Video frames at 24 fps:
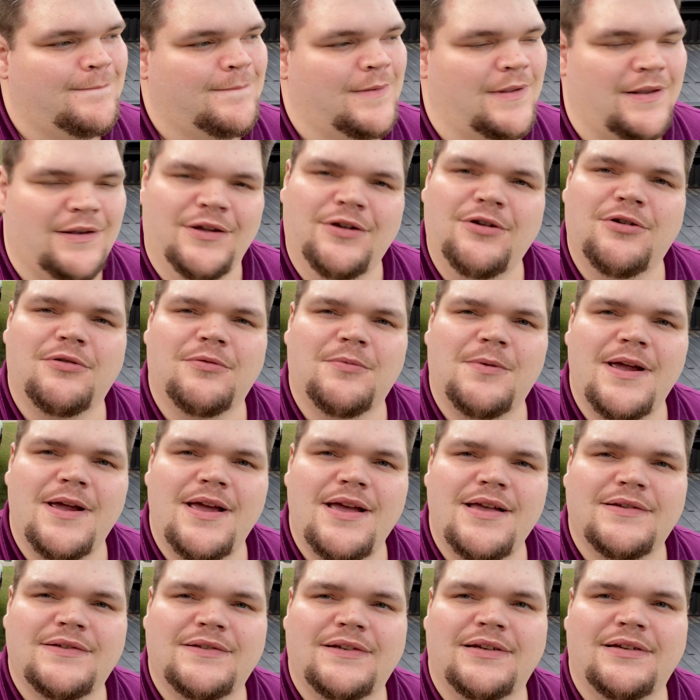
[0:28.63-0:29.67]
a little
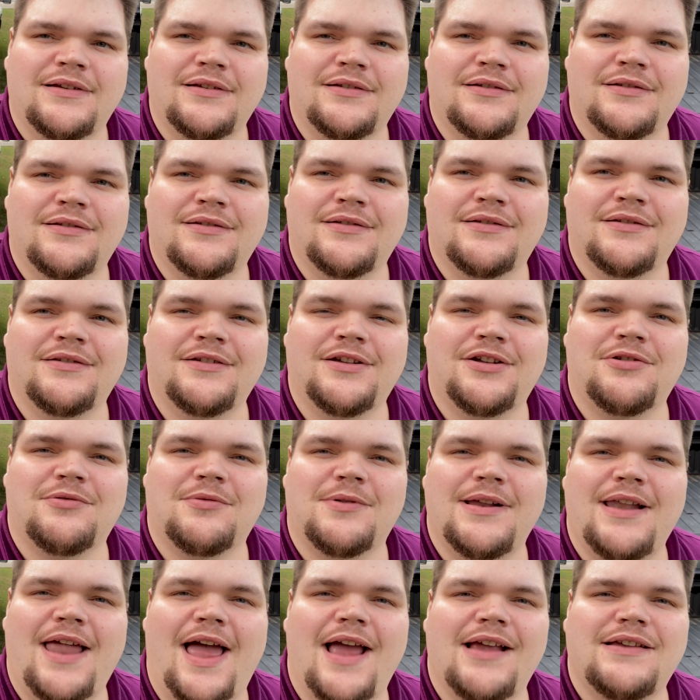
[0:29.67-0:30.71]
rest, a little
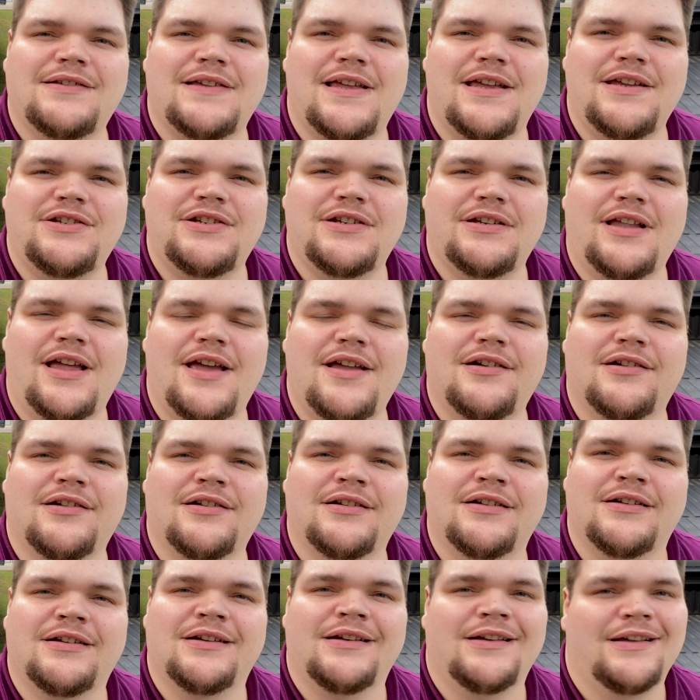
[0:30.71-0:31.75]
relaxation later,
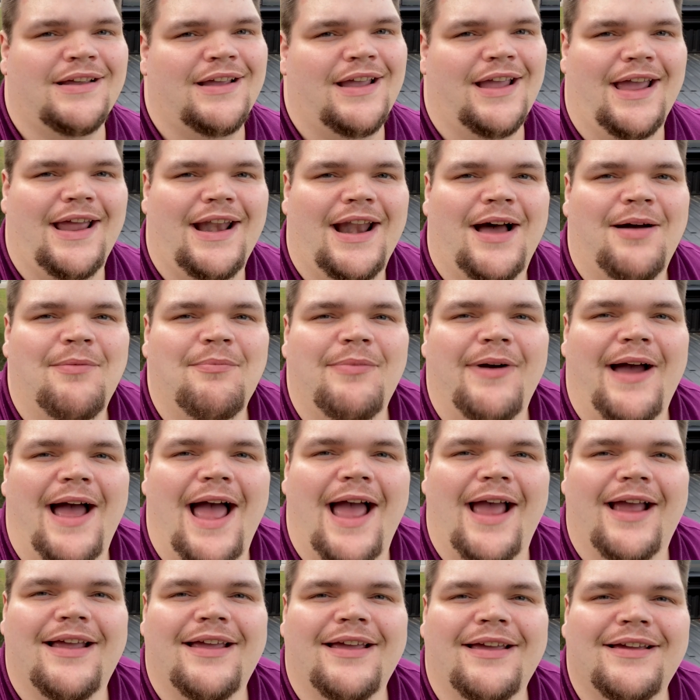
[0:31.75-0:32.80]
and I'm back.